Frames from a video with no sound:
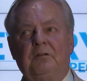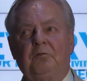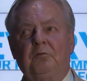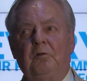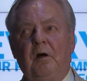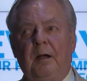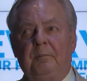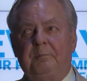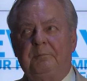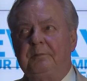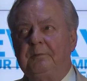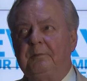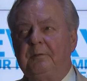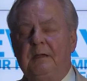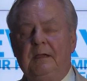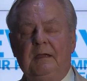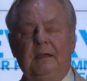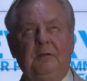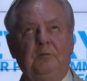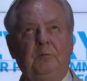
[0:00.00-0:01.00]
grew up
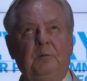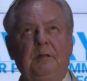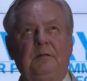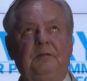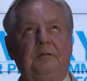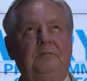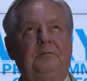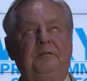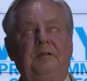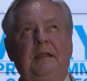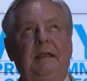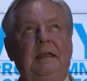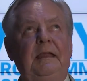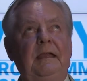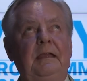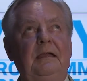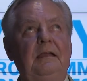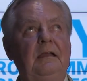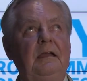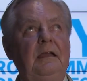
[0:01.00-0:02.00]
with the
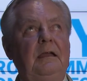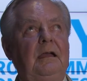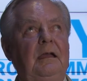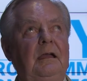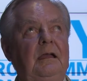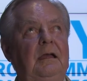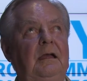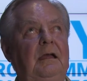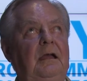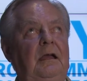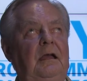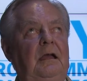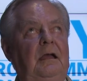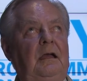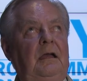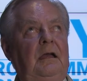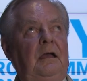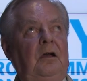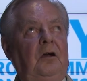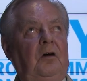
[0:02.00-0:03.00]
feeling
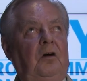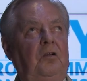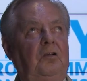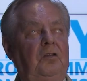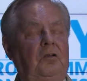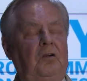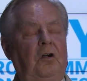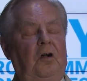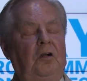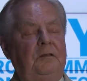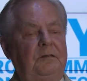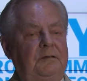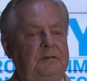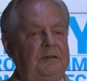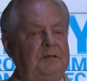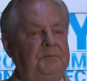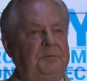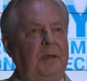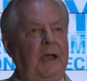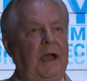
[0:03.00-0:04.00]

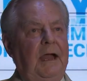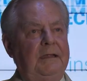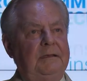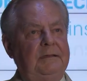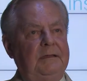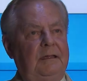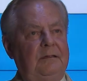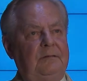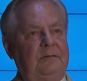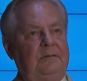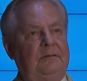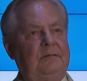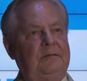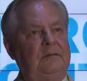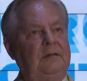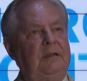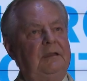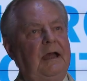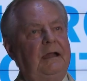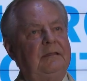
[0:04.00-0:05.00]
Holocaust is behind us,
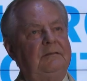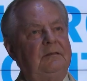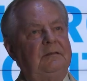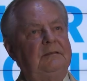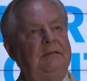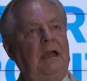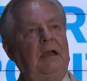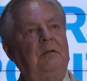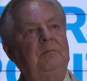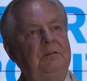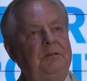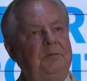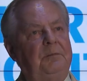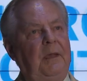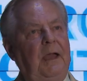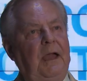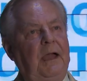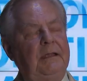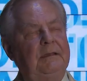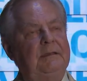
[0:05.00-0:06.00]
the Nazi time is
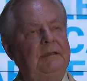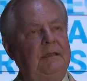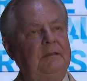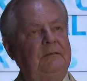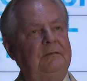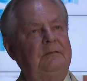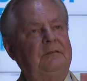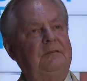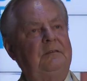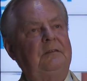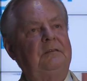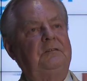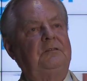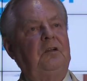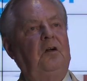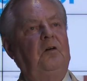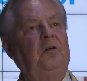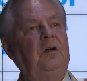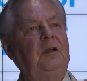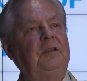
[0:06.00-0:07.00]
behind us,
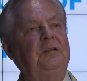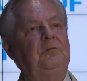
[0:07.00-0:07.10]
so